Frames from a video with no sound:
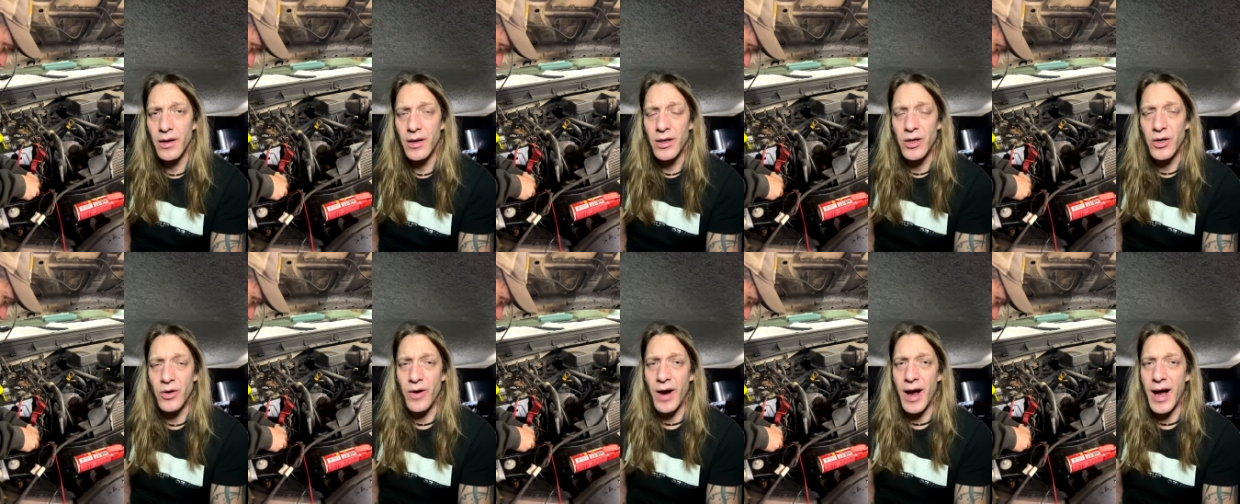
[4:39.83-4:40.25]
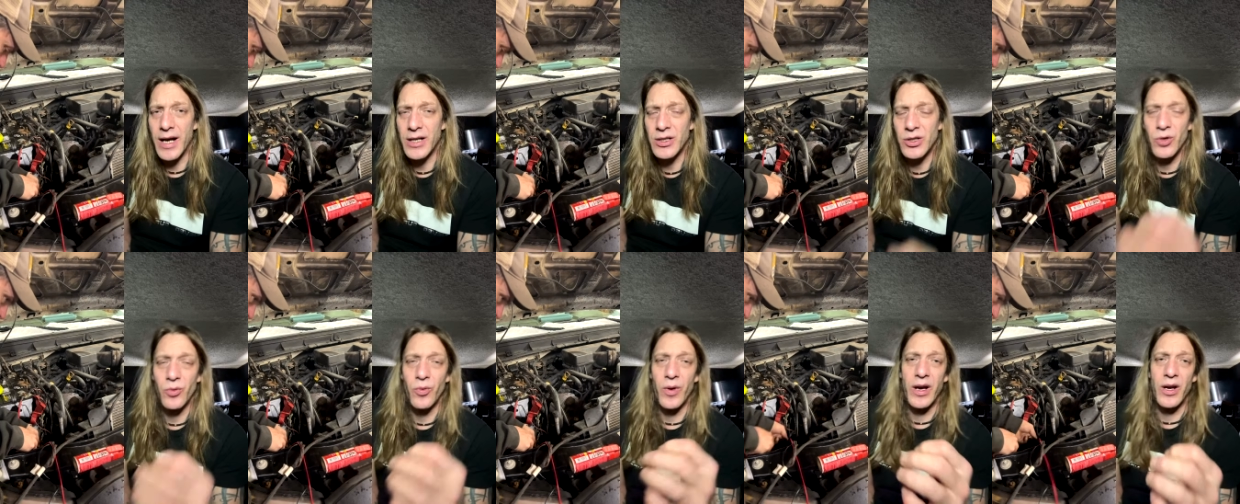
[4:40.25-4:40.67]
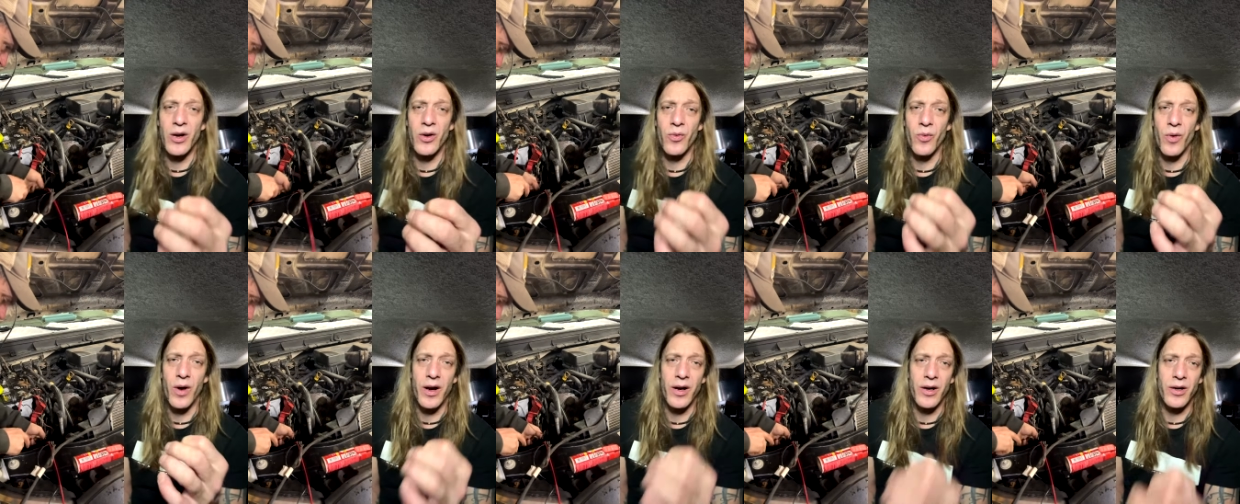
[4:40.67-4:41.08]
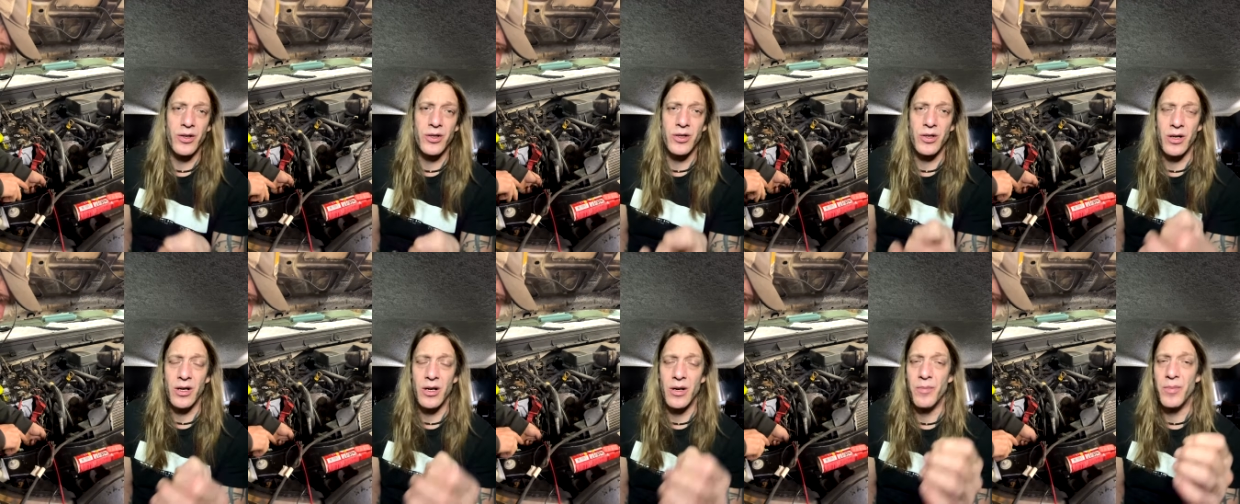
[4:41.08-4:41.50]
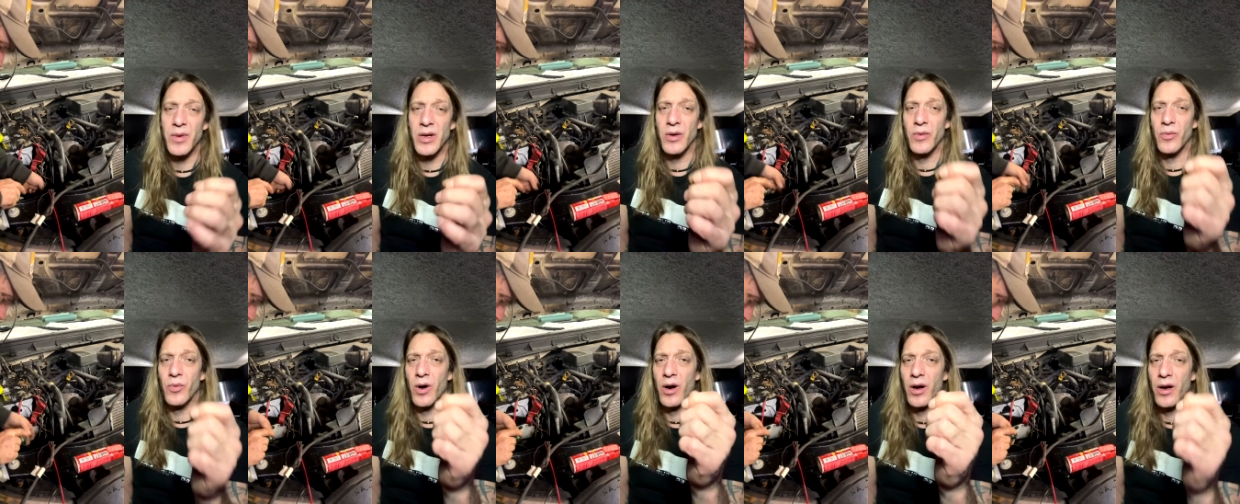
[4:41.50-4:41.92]
Your actuator wires are going to be
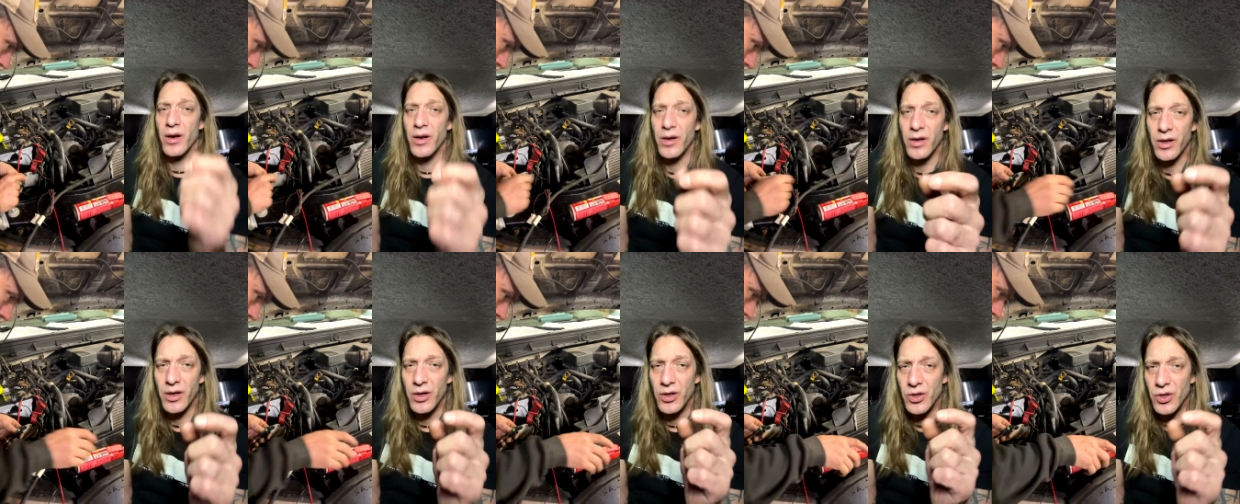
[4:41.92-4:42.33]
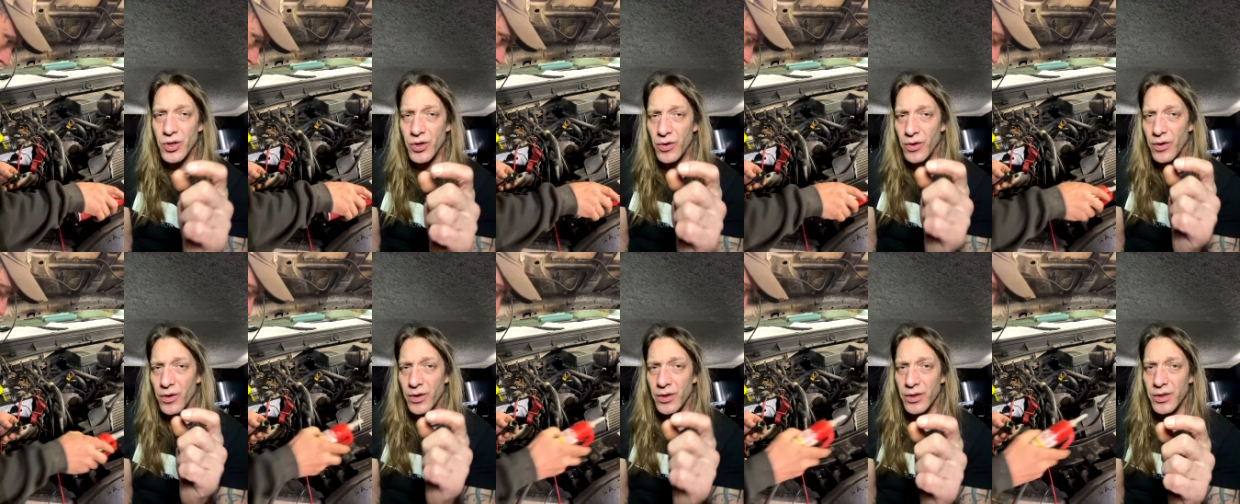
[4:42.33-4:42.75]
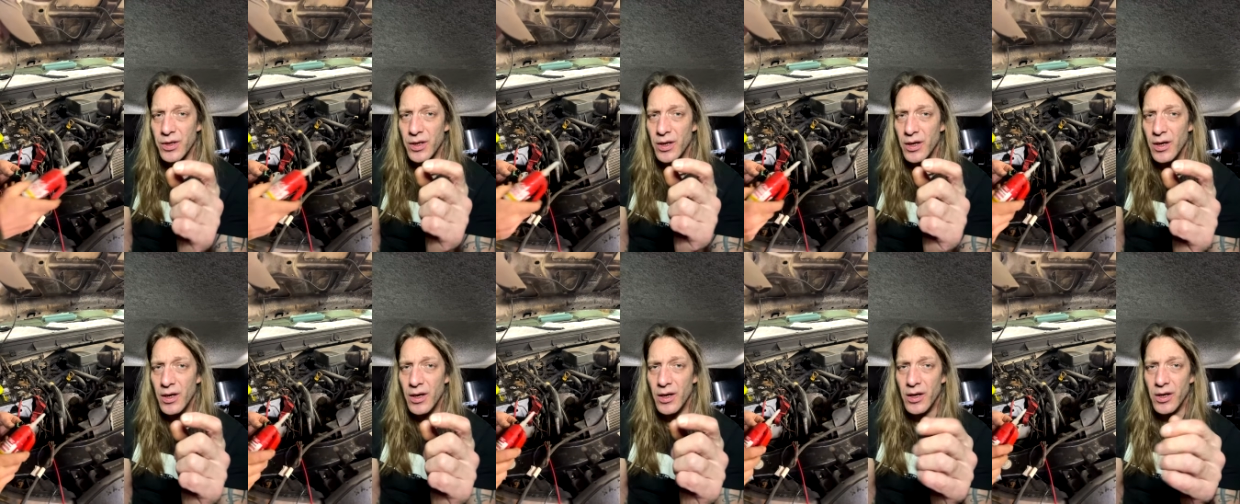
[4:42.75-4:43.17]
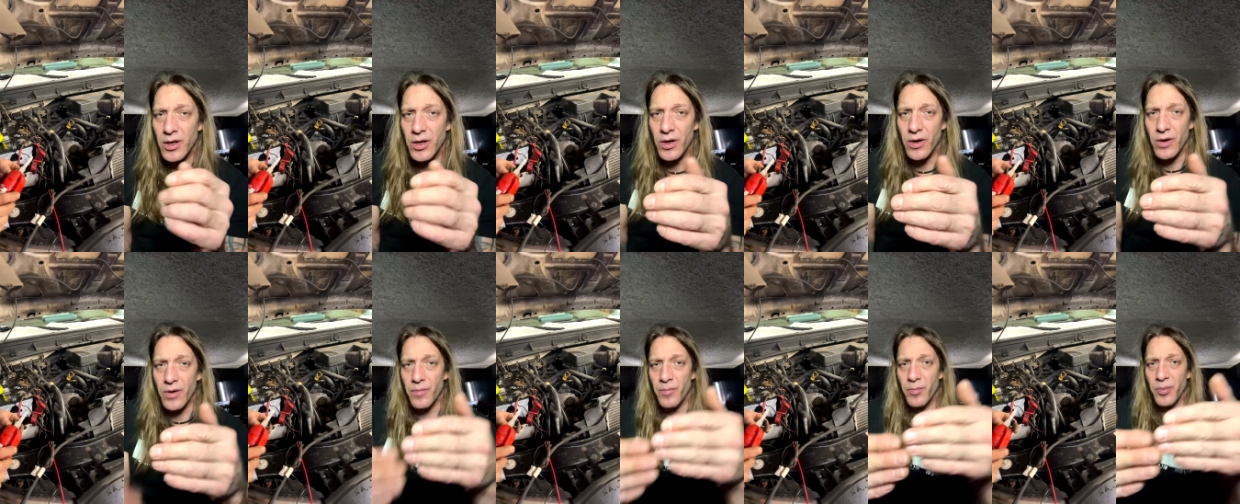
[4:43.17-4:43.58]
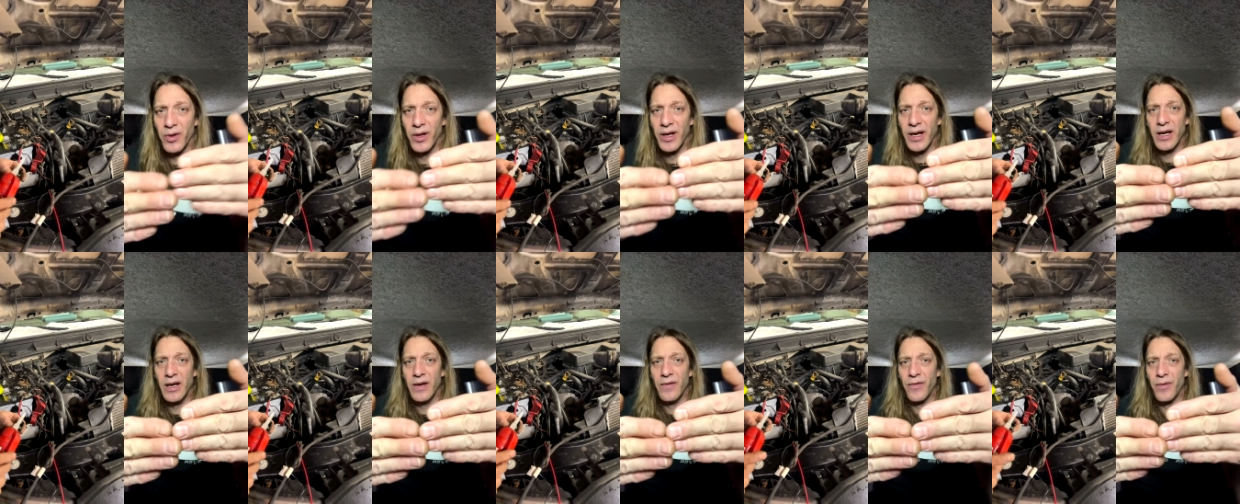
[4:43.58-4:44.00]
what controls your
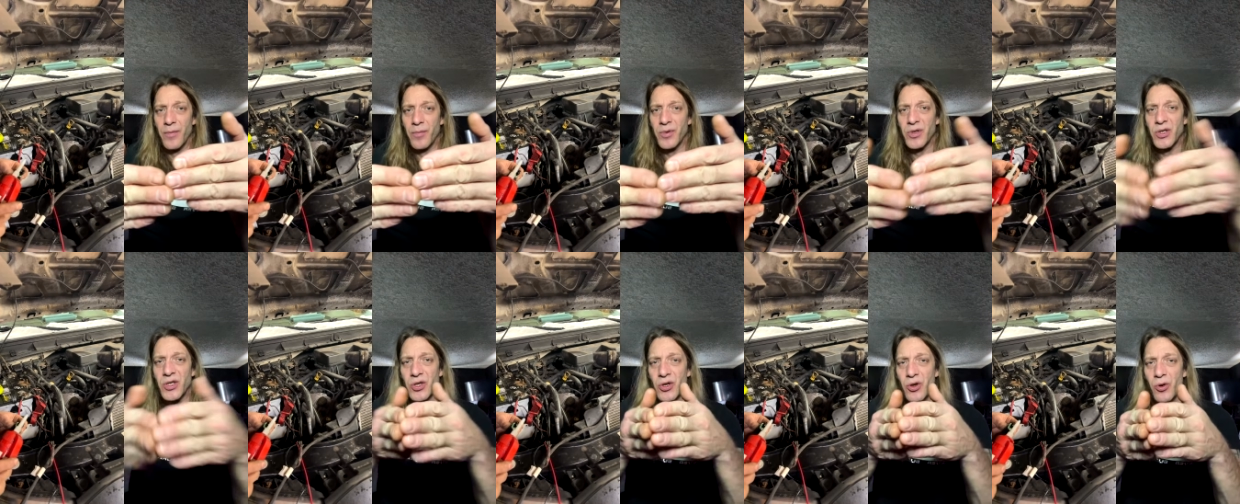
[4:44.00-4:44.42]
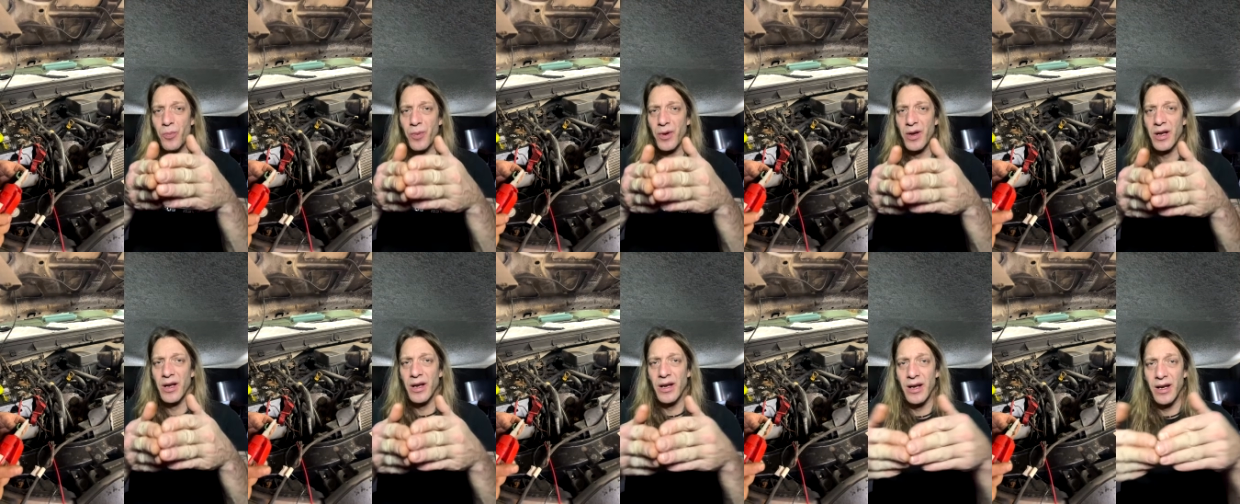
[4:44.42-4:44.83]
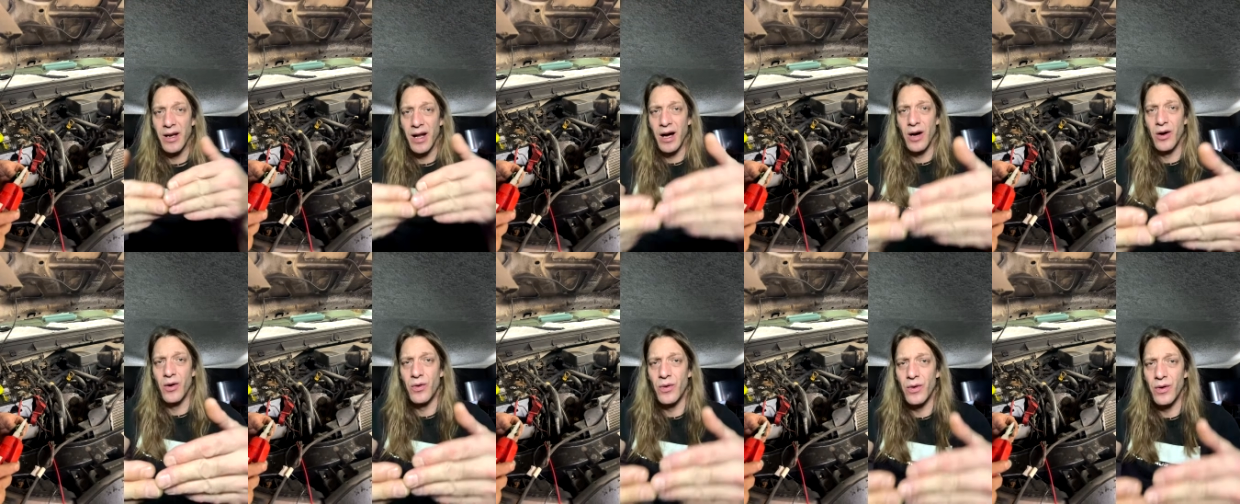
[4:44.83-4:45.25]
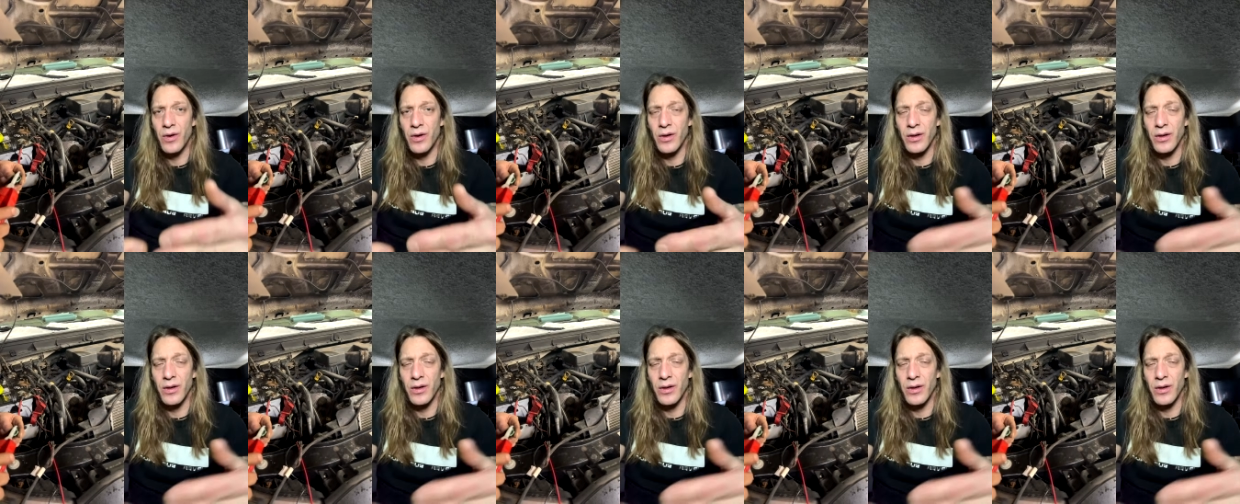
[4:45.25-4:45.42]
blade from scooping in and out,